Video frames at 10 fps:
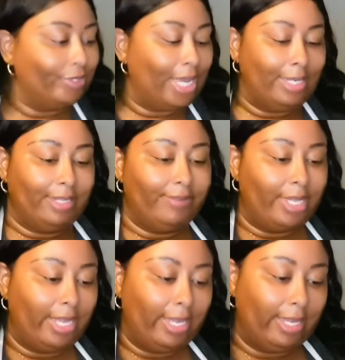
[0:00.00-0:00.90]
I love
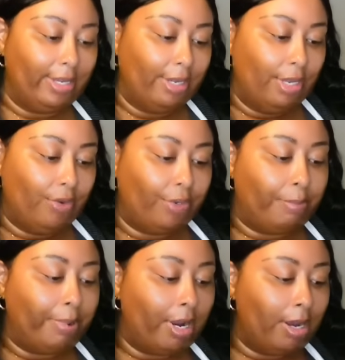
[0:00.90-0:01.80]
that. With a
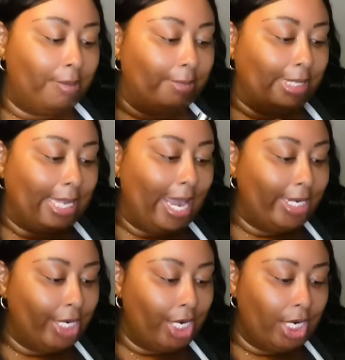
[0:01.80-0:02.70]
balm
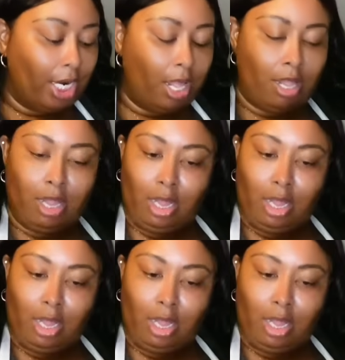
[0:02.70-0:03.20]
liner.